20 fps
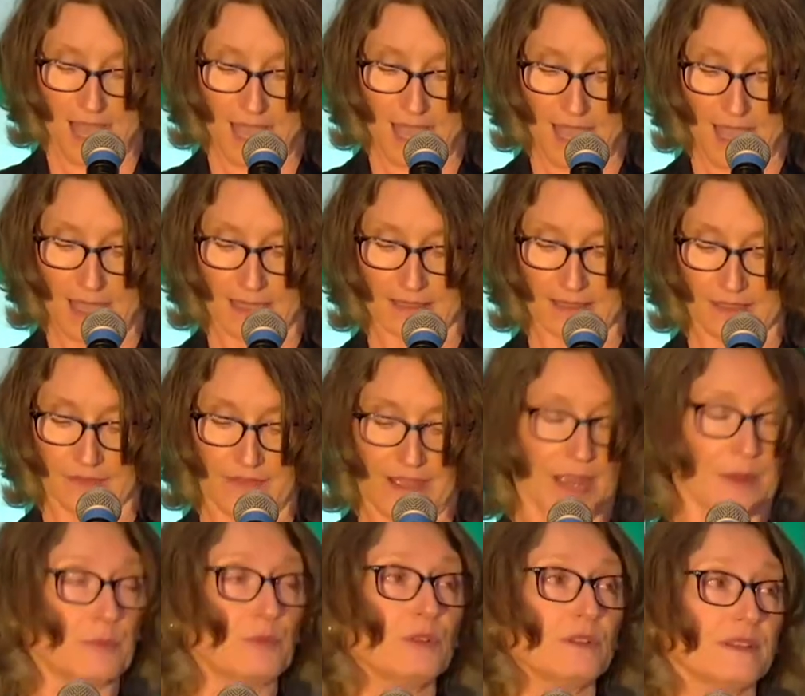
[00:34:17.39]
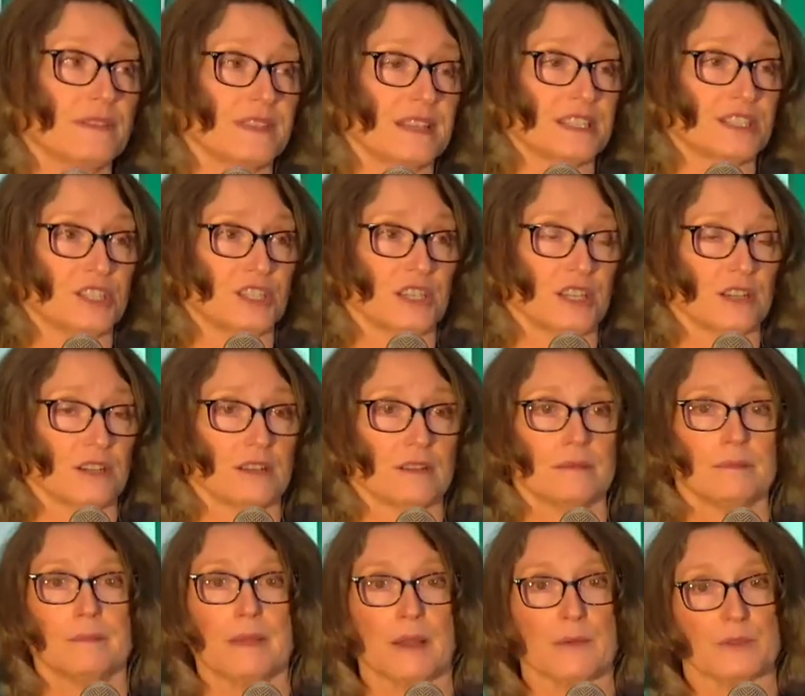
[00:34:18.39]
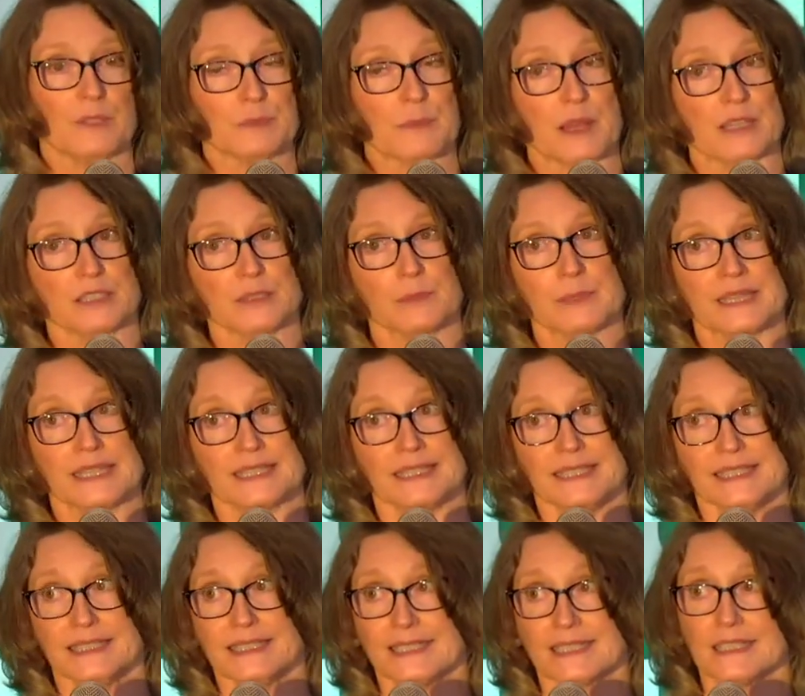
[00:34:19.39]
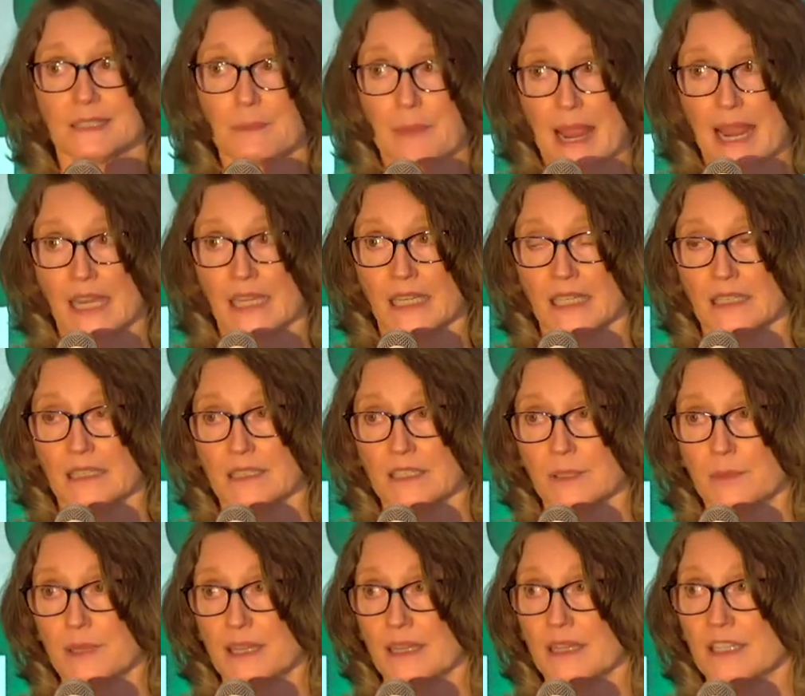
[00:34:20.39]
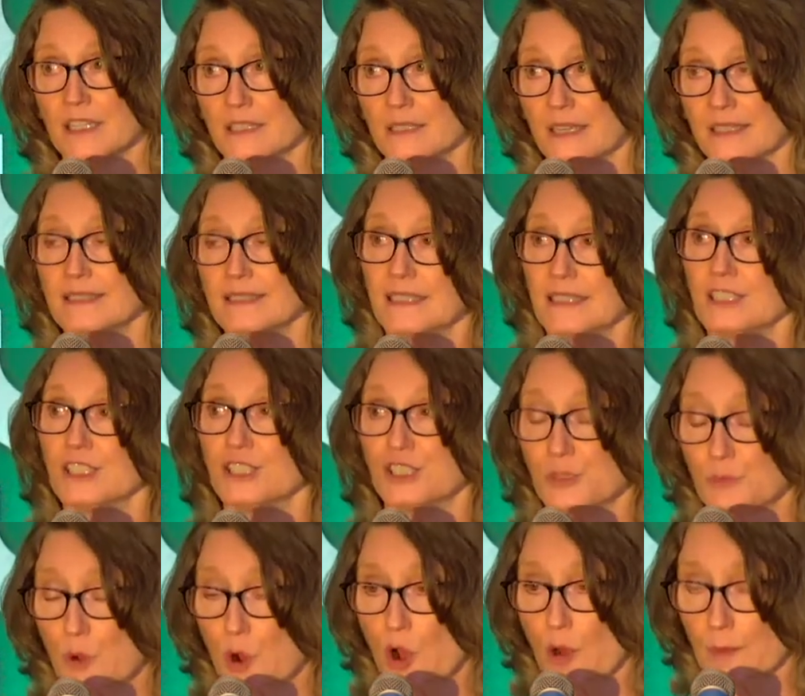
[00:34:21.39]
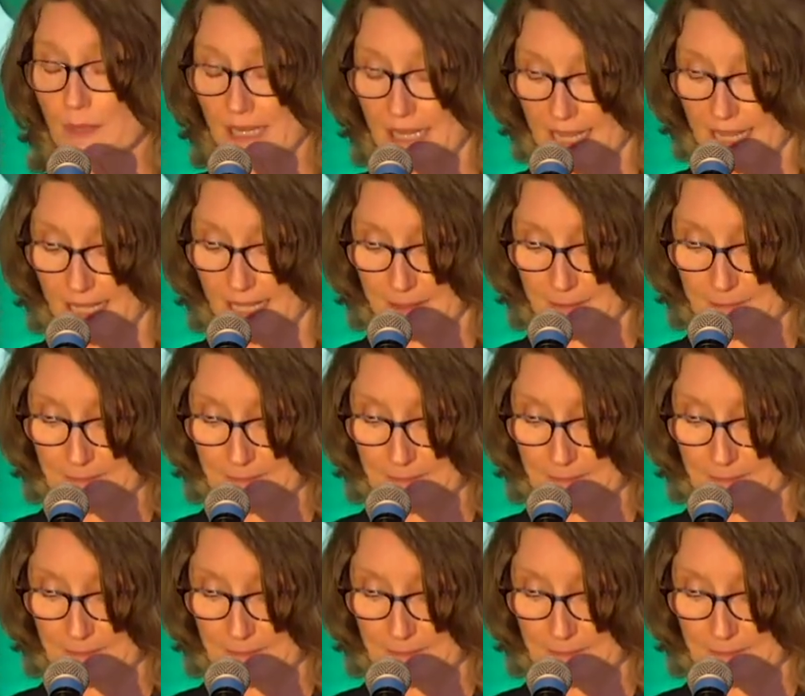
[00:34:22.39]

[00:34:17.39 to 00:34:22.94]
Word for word: As of April of this year, my responsibilities expanded to be the assistant department head.